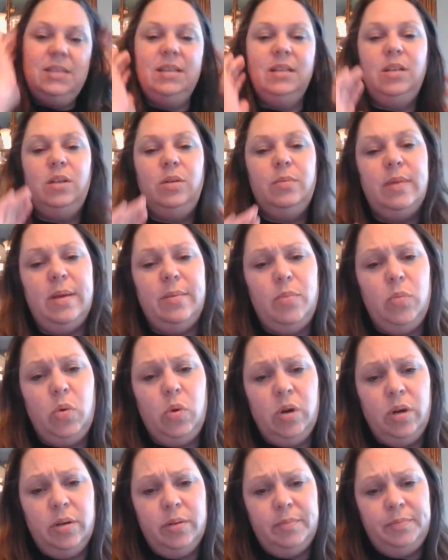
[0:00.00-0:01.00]
a little bit
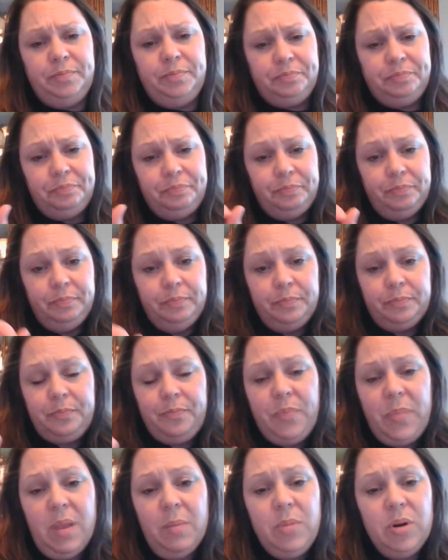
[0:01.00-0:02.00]
more
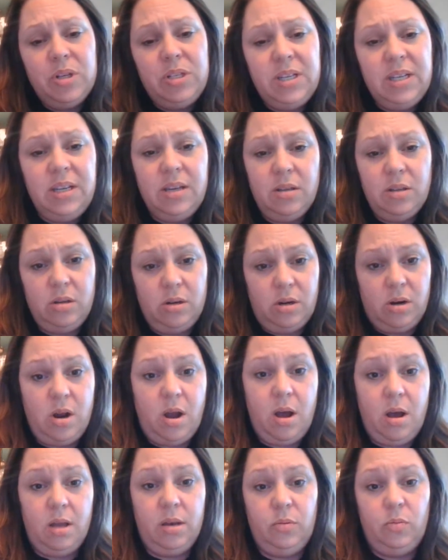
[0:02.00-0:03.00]
particular
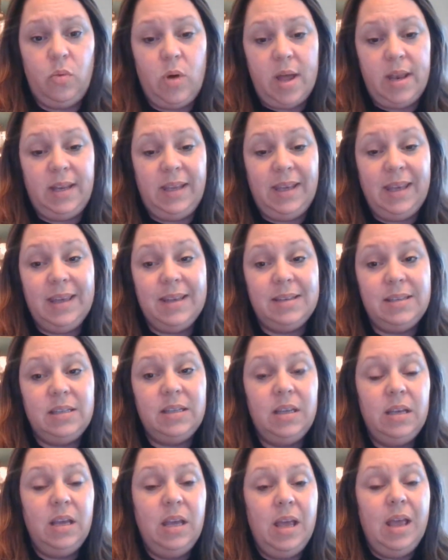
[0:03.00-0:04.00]
on what
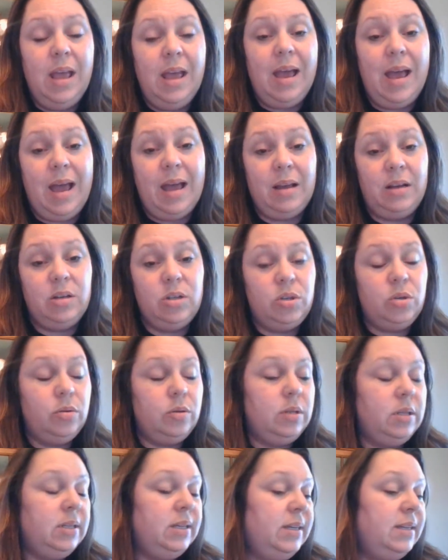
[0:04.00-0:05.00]
it
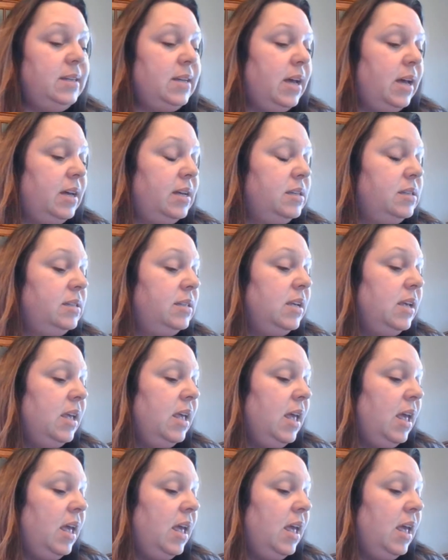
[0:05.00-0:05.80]
actually does,